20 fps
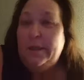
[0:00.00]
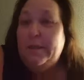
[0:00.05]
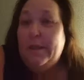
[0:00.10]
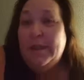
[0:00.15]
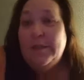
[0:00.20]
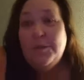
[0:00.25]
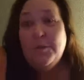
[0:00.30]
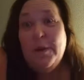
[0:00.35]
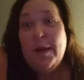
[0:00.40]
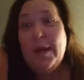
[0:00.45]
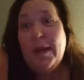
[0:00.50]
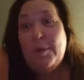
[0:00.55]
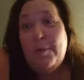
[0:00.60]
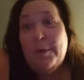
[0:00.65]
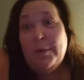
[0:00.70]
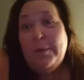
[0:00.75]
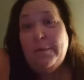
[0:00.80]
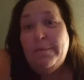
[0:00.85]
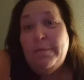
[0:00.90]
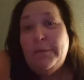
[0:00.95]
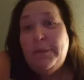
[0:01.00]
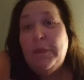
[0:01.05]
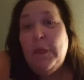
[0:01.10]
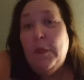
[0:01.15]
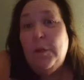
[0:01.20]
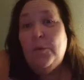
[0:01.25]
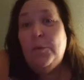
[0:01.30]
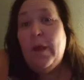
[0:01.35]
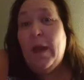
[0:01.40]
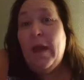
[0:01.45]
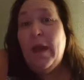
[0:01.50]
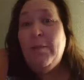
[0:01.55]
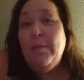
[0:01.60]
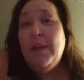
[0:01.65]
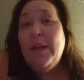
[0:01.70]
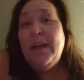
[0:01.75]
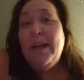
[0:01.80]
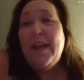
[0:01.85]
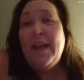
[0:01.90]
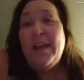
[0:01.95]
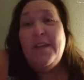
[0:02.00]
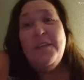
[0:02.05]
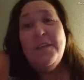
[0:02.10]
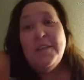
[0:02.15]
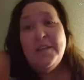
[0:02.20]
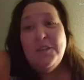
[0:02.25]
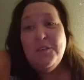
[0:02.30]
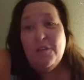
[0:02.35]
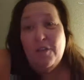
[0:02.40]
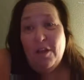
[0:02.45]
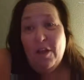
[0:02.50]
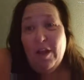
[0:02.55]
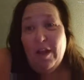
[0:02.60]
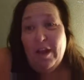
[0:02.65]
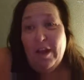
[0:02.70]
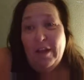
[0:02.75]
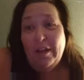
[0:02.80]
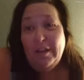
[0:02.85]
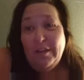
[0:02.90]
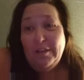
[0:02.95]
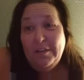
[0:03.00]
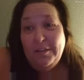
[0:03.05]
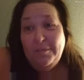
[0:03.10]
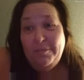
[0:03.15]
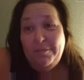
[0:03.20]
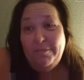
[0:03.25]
that's what happened. So I'm going to end this vlog.